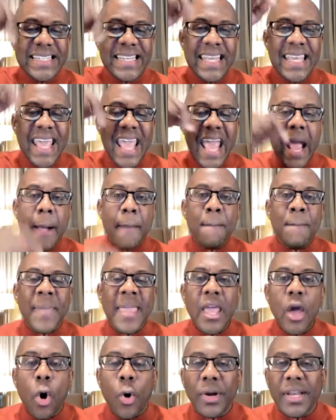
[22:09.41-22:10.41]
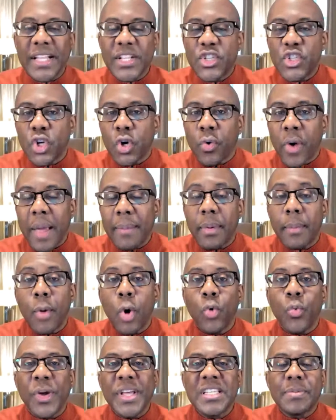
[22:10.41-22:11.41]
DM me on Instagram,
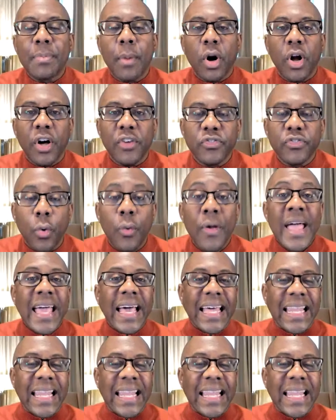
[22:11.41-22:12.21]
Ramon Ray Smart Hustle,